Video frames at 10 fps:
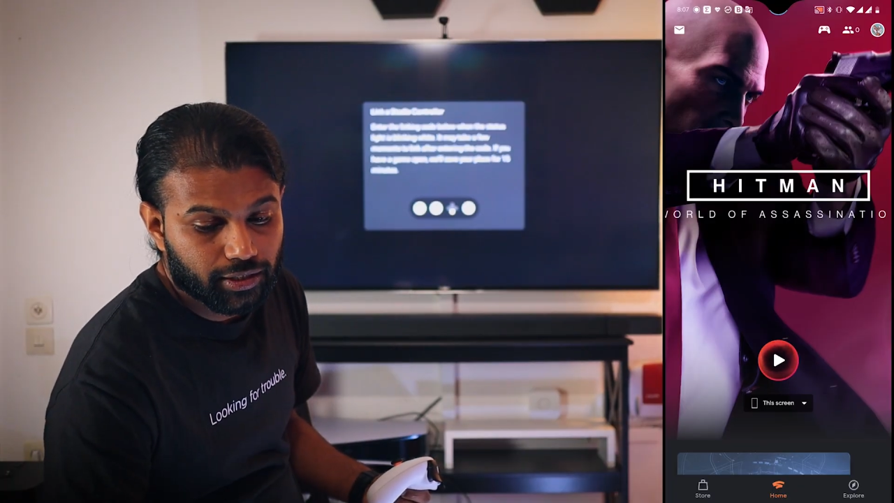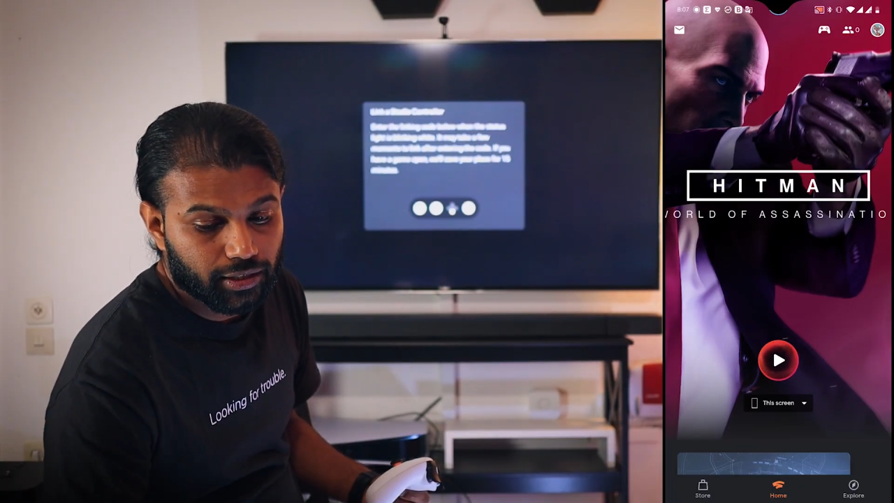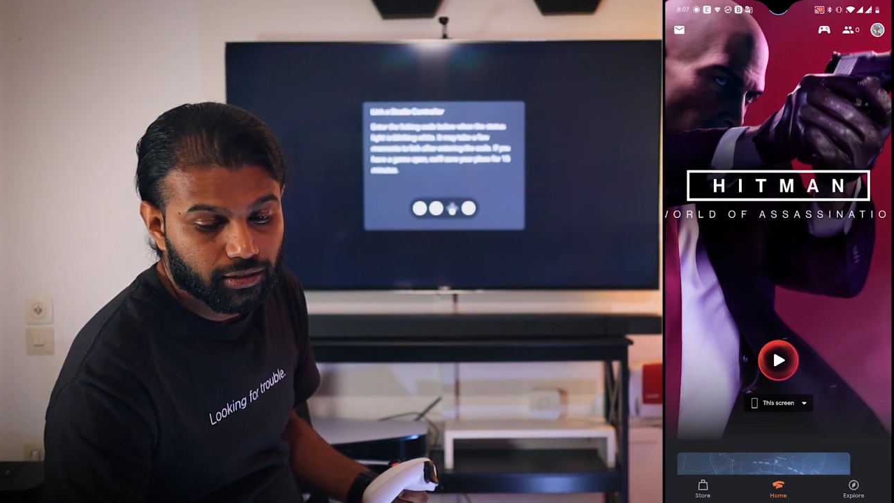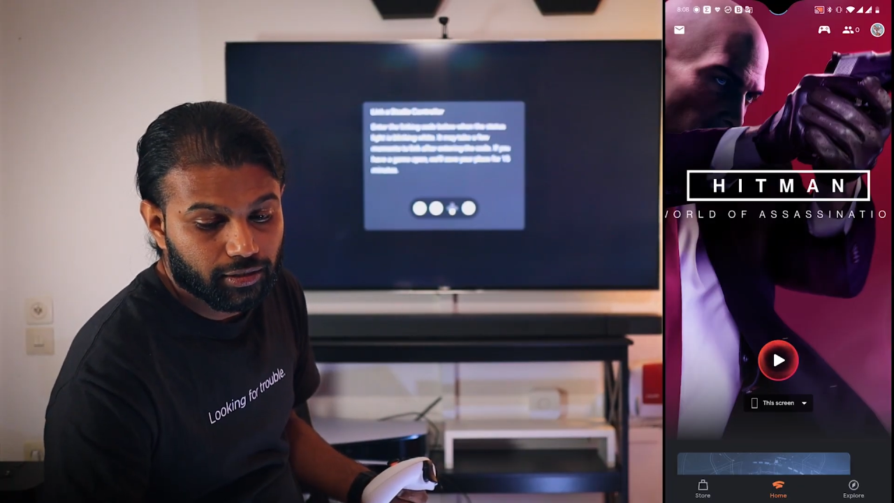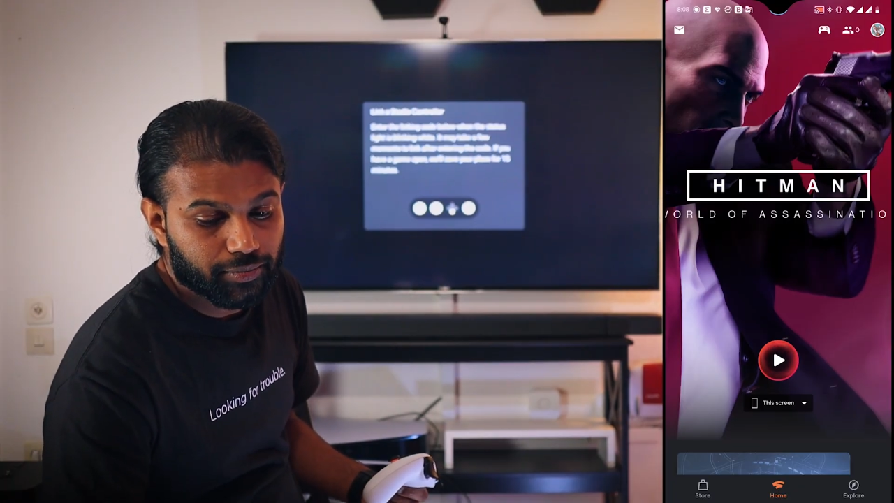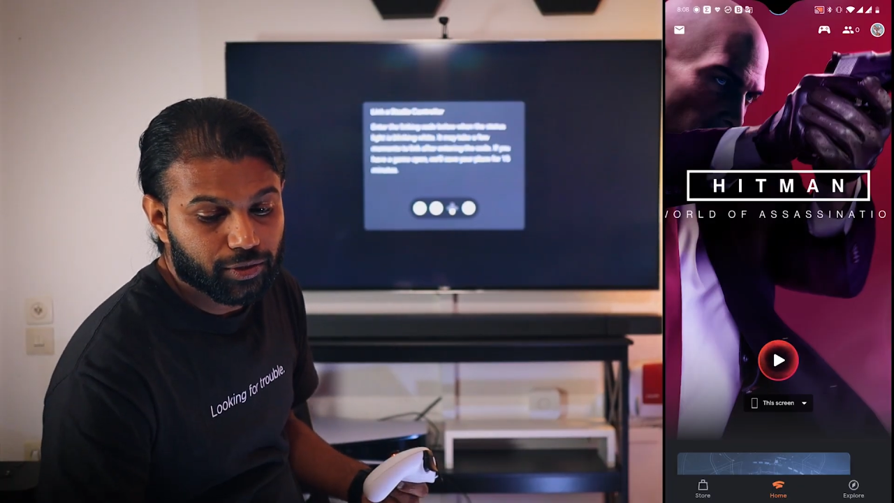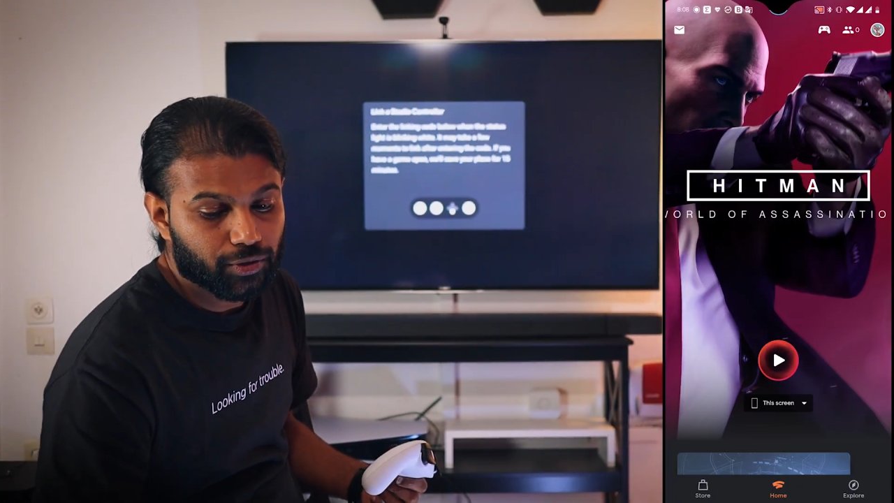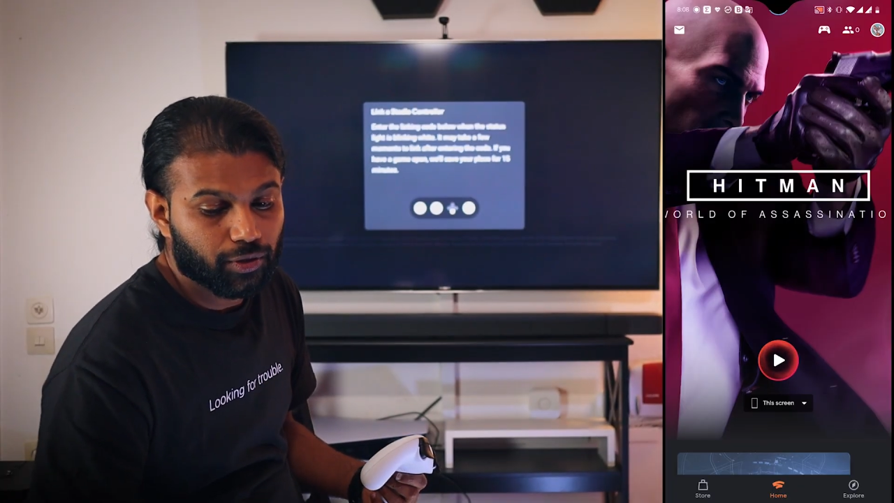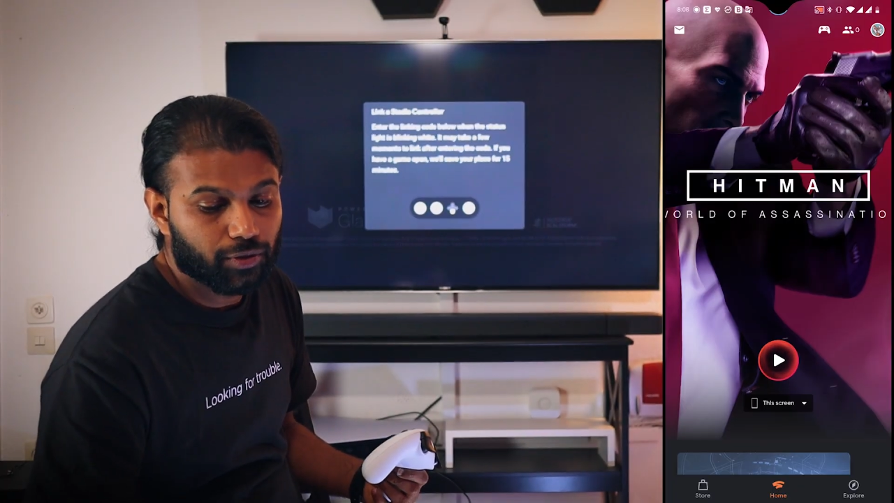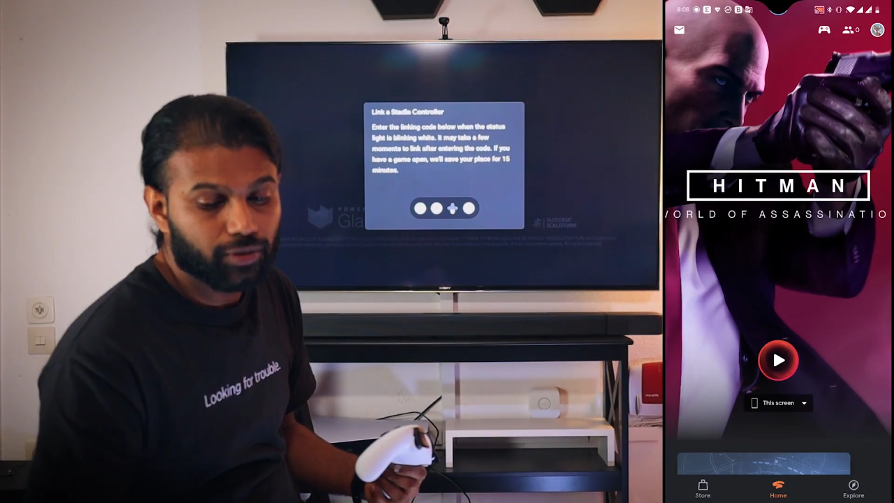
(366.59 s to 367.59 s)
see. Let me
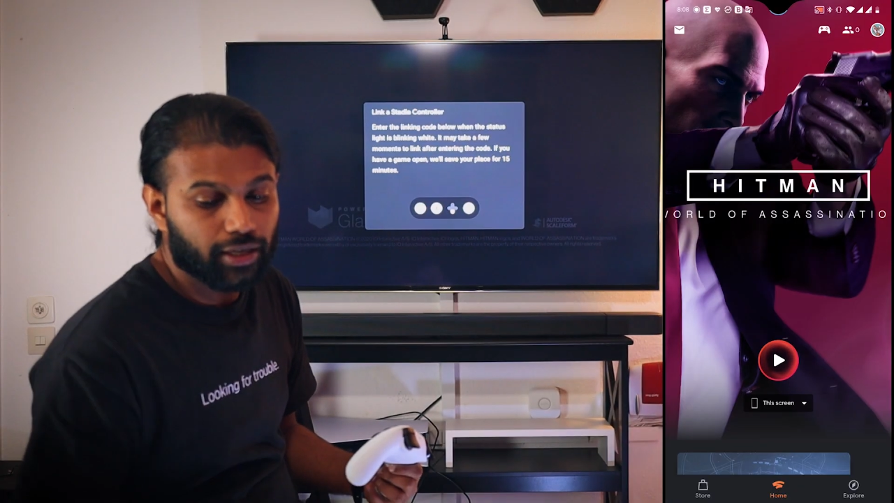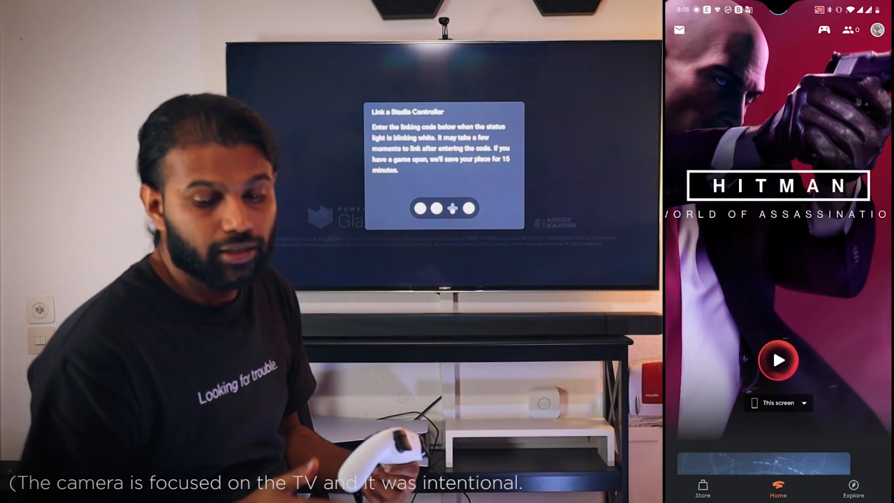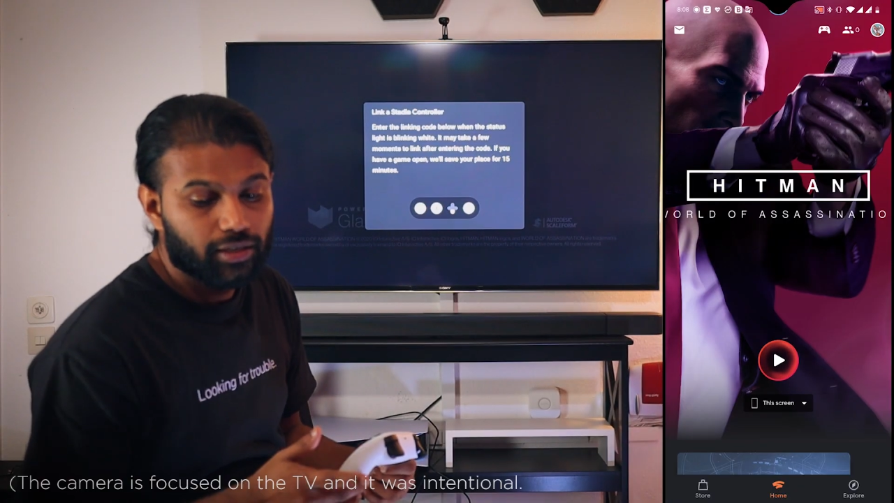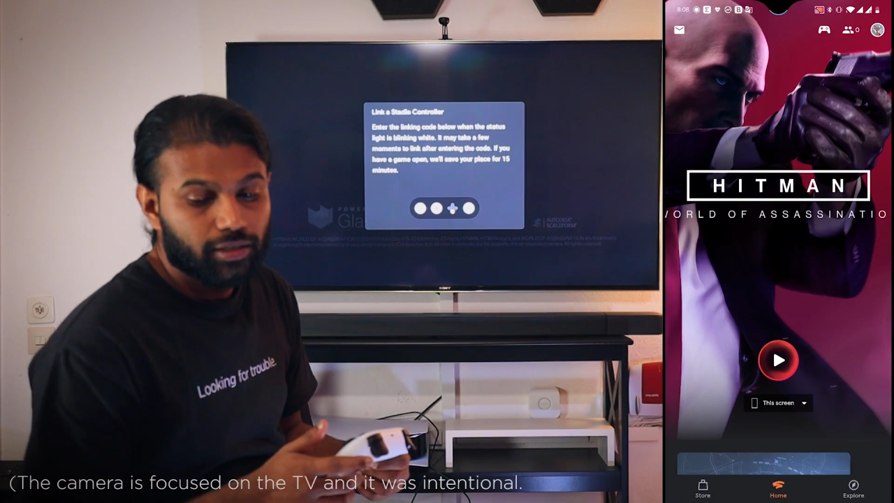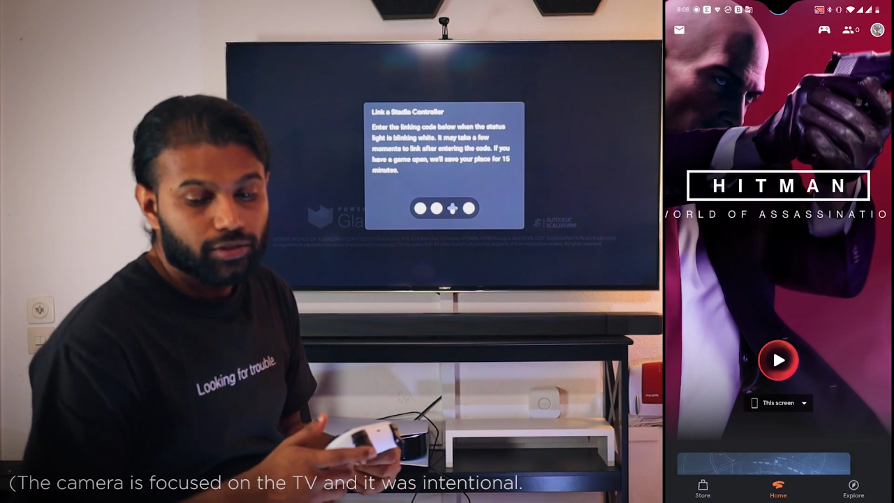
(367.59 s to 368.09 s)
show you that.